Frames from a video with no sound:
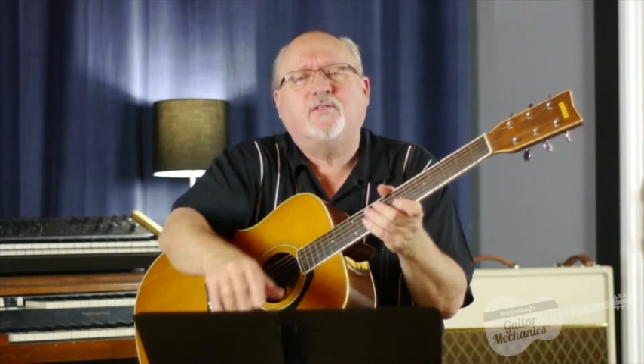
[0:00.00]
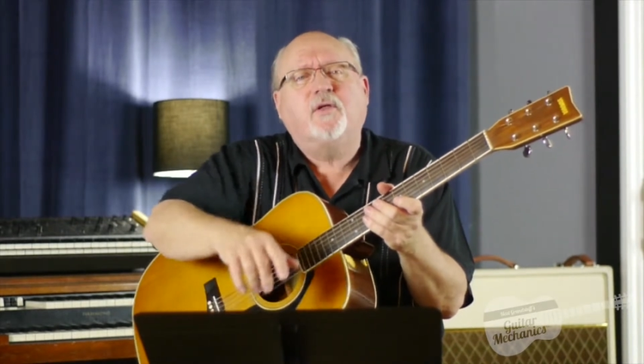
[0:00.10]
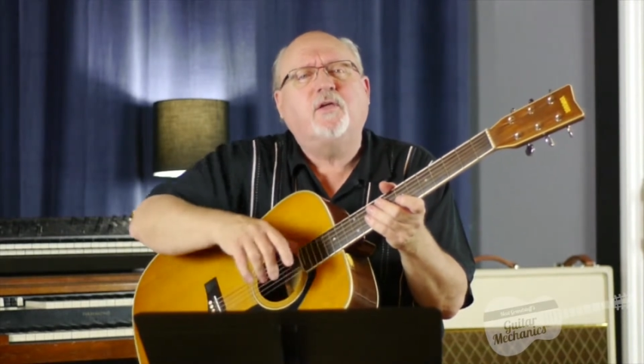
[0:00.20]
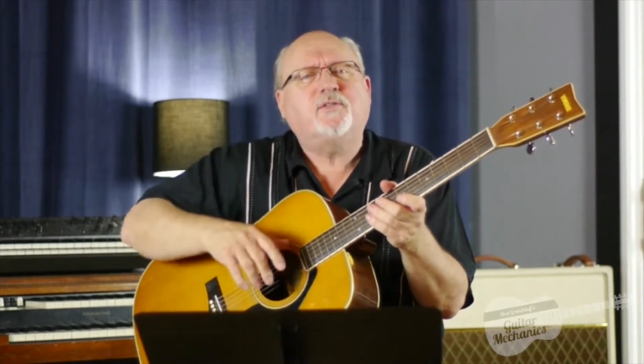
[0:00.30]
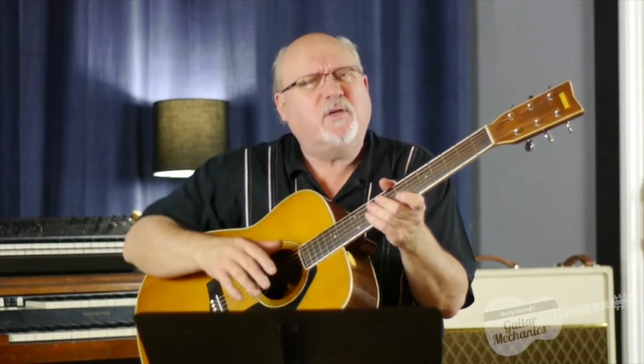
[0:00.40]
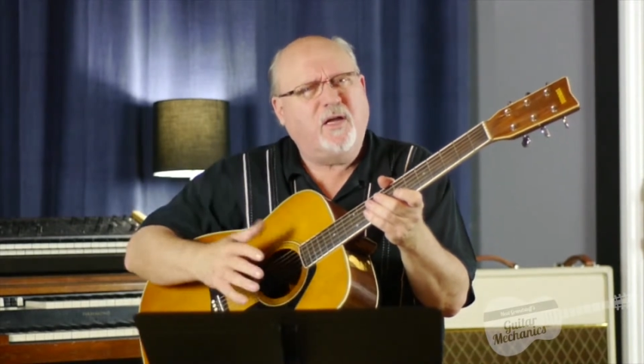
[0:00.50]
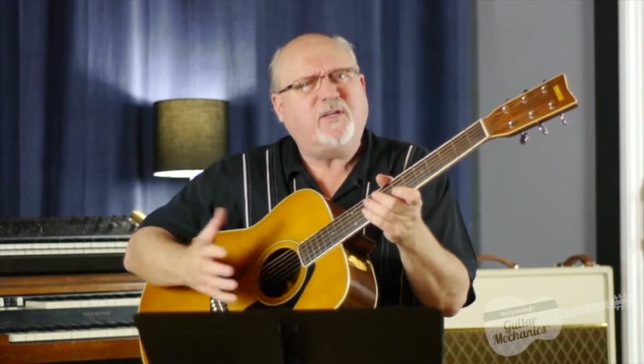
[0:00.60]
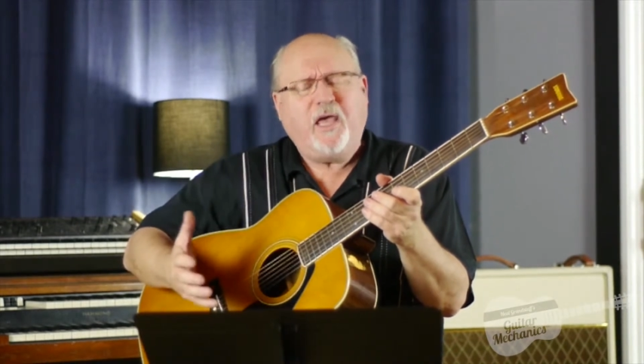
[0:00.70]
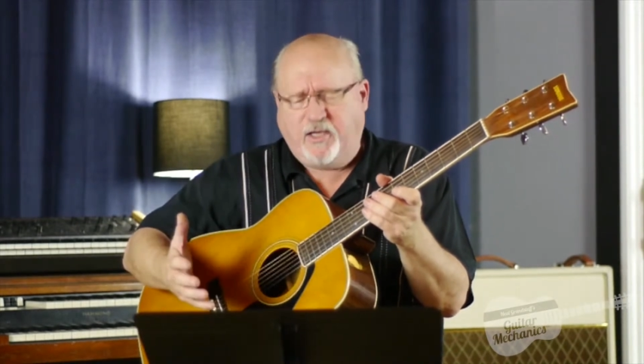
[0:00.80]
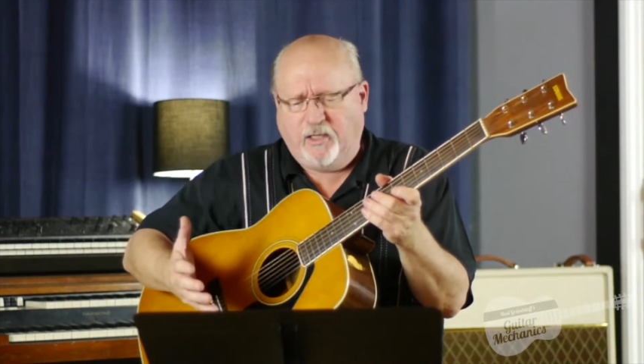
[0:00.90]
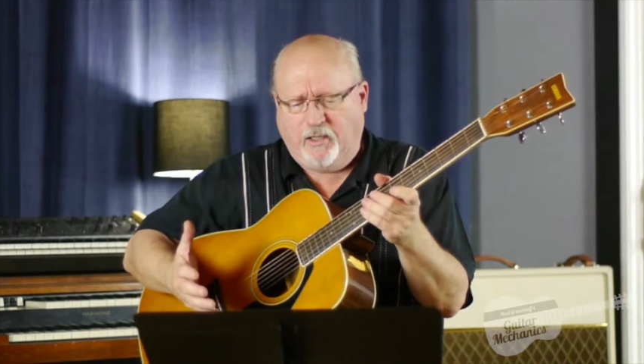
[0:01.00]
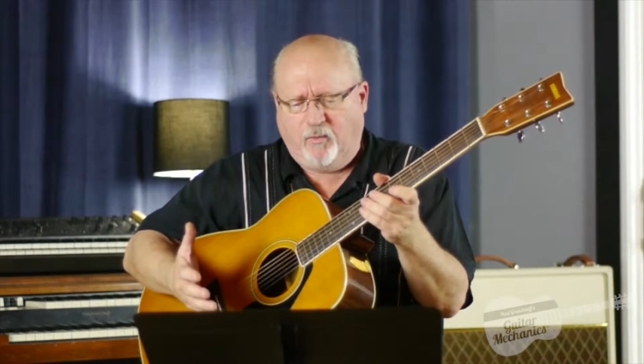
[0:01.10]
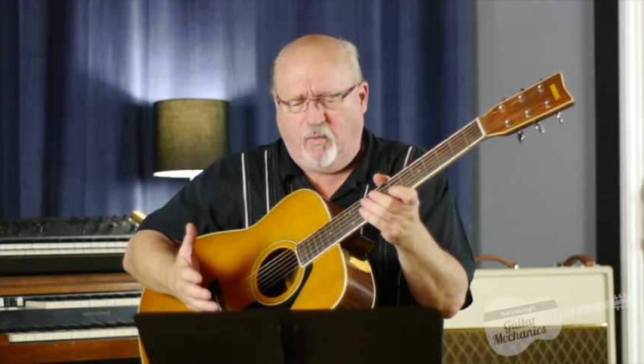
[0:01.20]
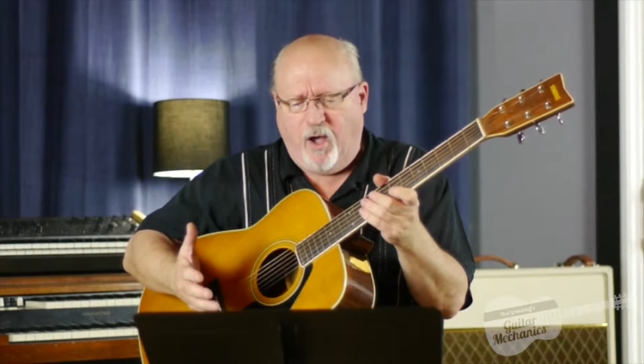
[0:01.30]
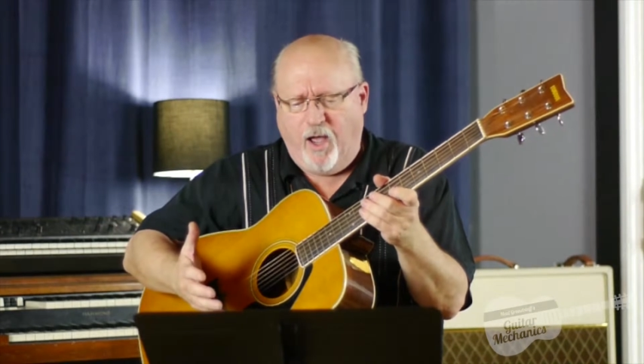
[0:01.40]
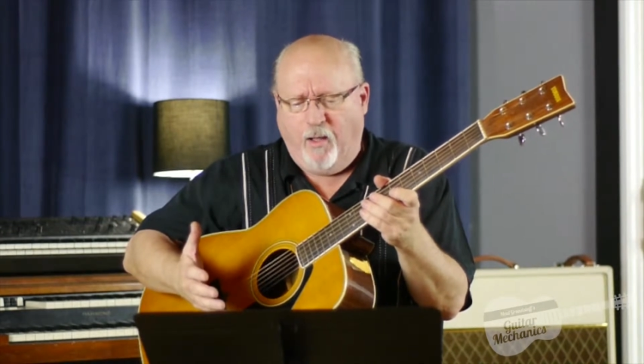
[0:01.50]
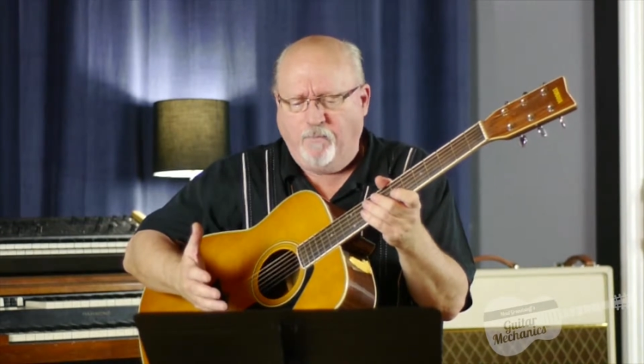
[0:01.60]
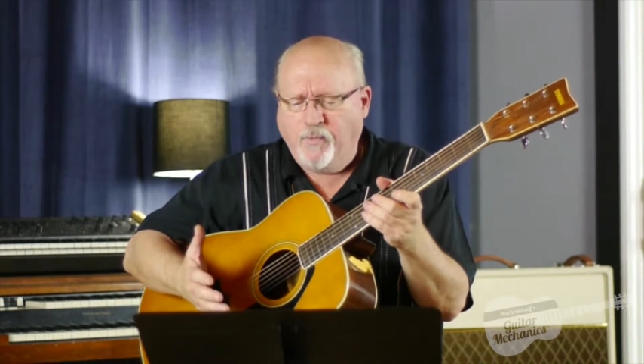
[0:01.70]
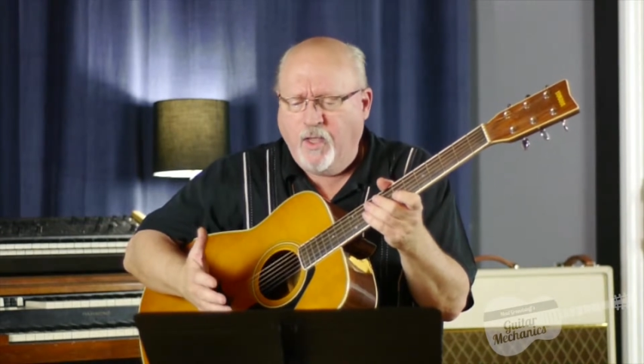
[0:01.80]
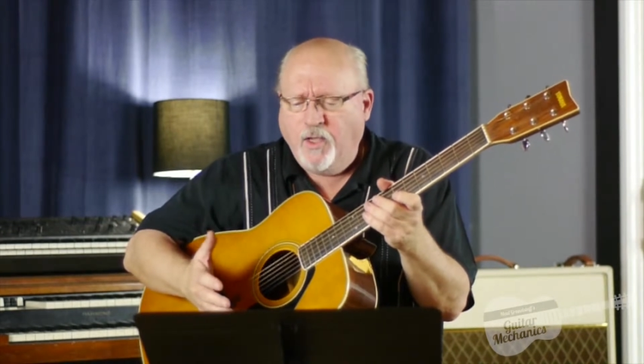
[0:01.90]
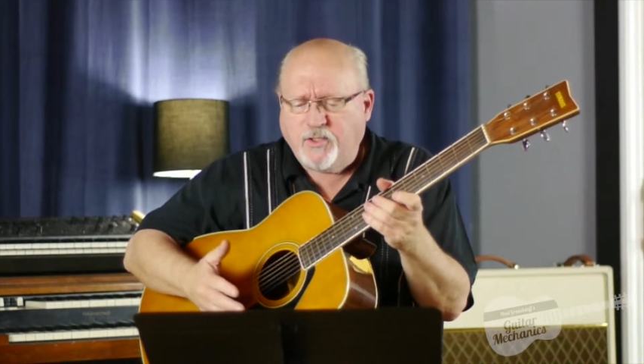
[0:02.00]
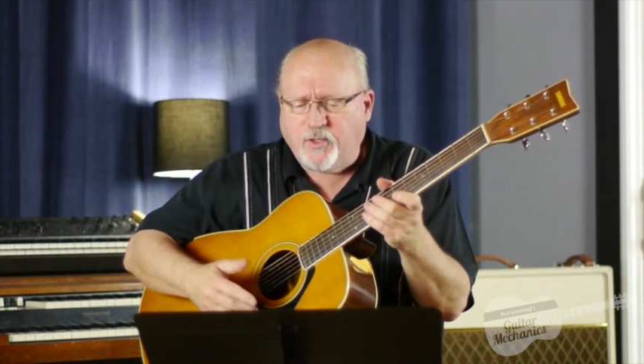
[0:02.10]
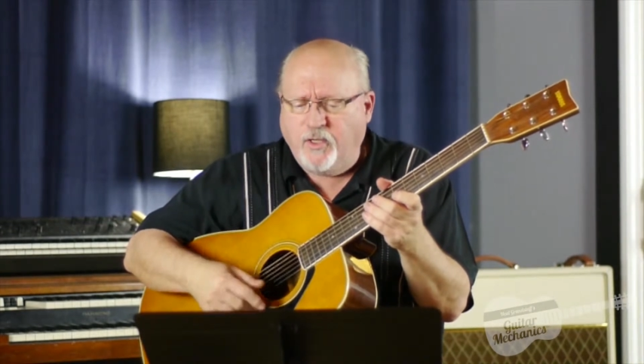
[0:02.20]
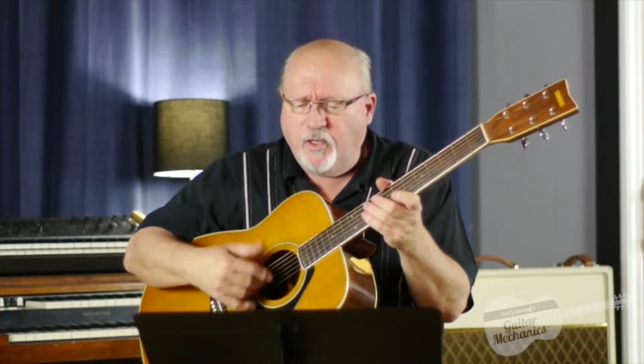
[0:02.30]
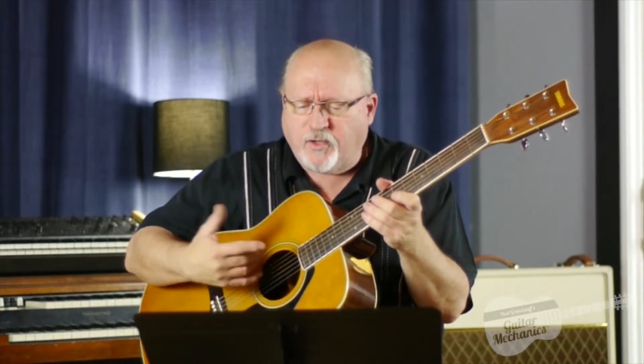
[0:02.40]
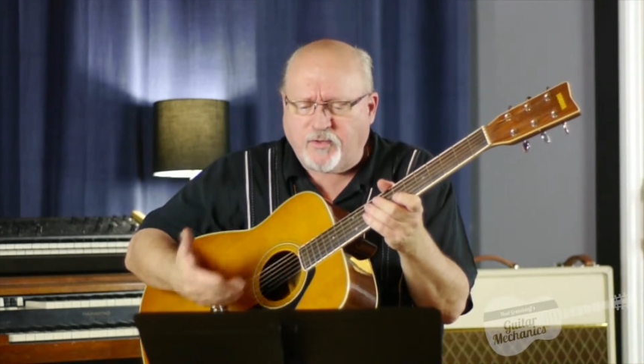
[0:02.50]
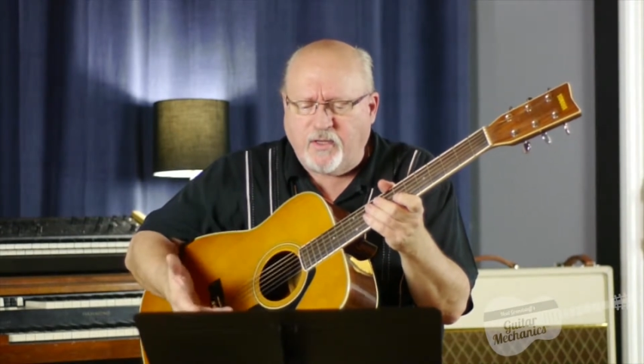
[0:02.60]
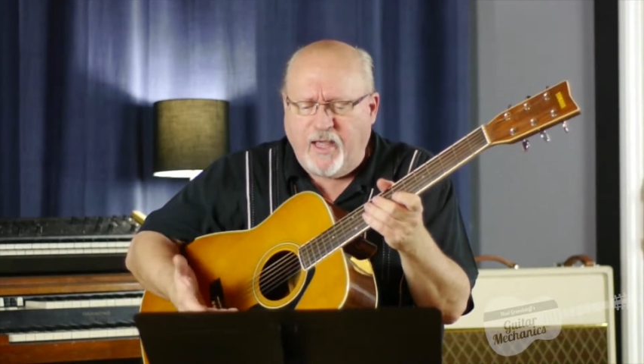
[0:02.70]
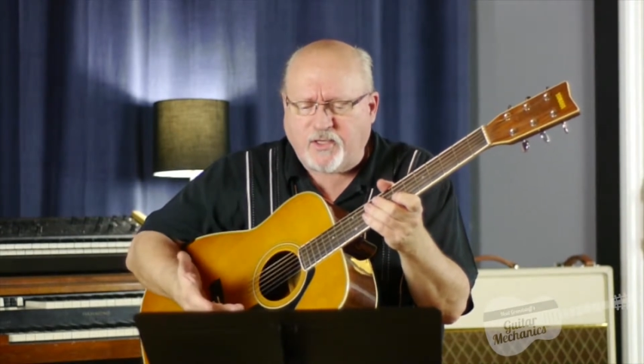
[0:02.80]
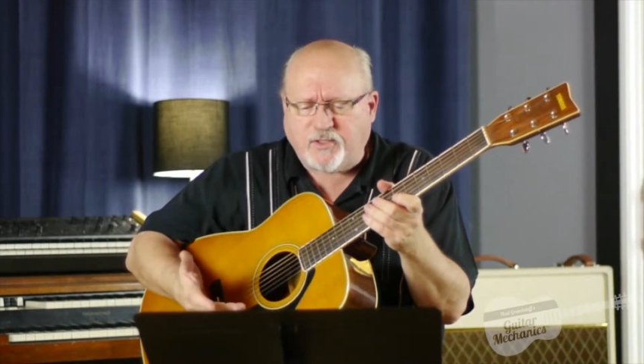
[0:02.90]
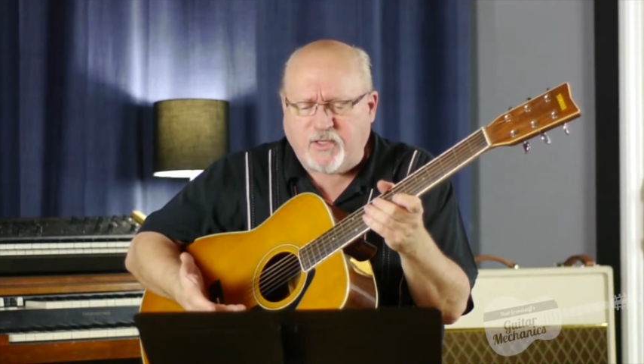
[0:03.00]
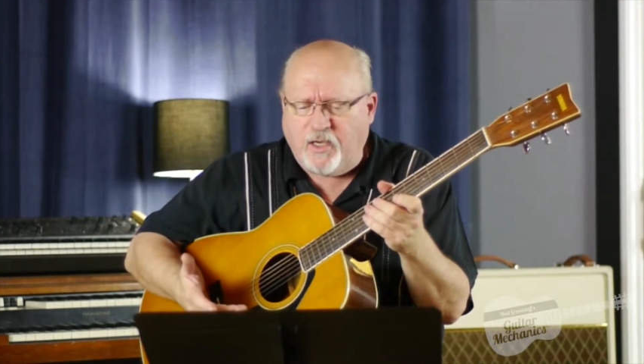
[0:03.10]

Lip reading: So it's going to take you a little while. So you look at the next